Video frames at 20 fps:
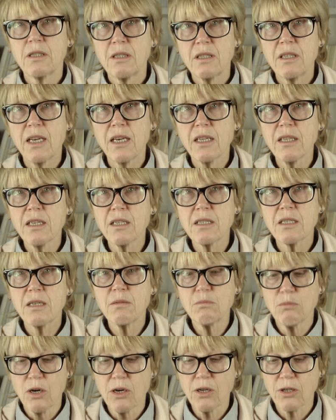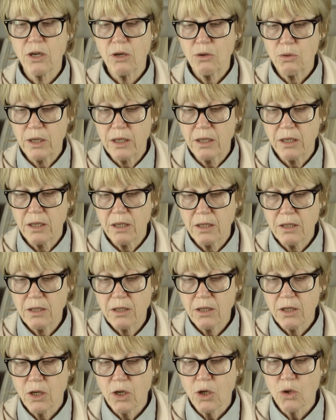The LSE motto is
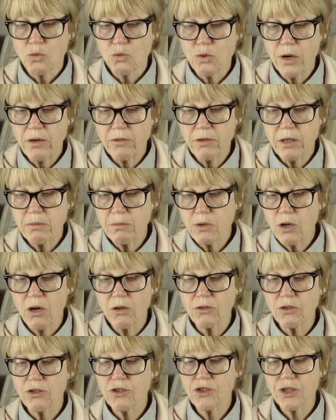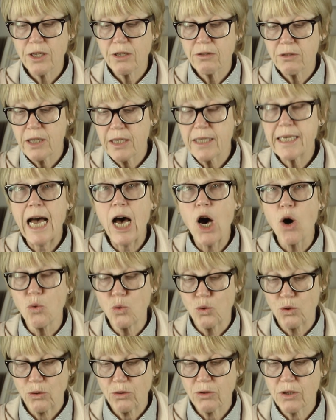Rerum cognoscere
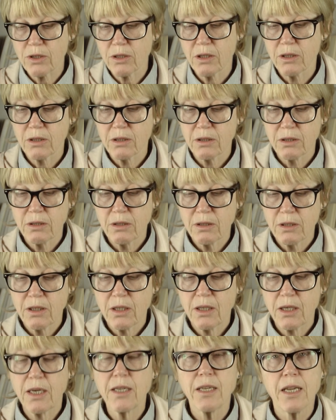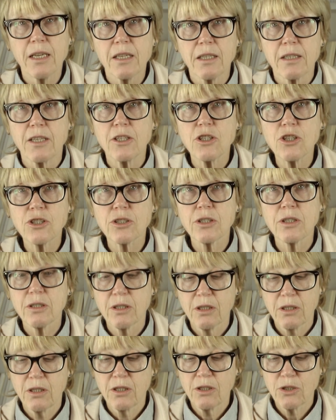causus, in English,
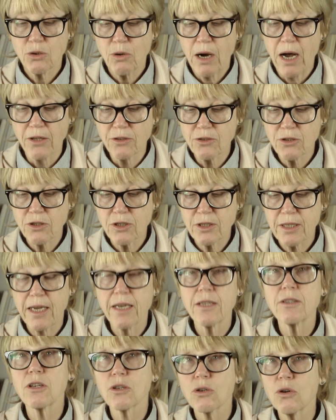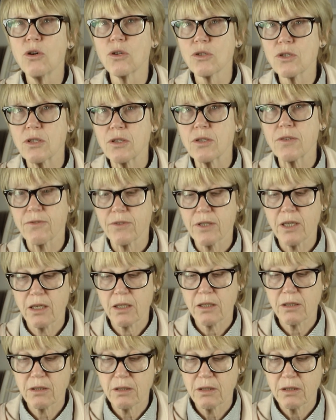to understand the causes of
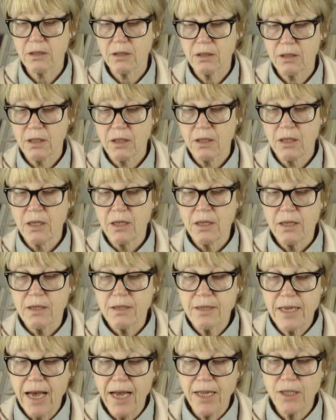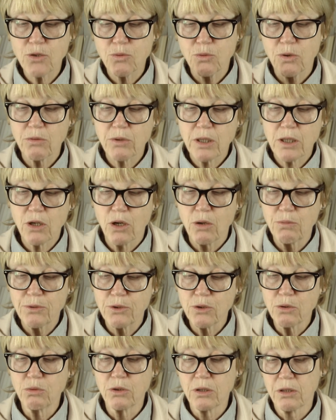things. That's what we hope
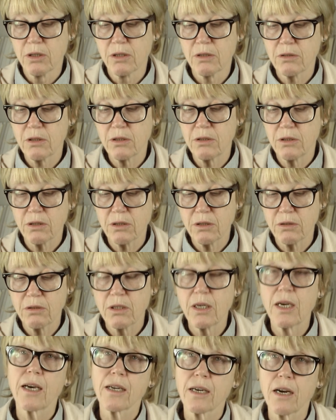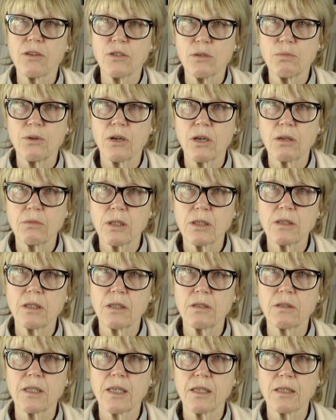you would learn to do at our department
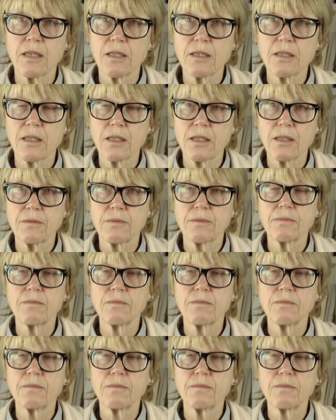here at LSE.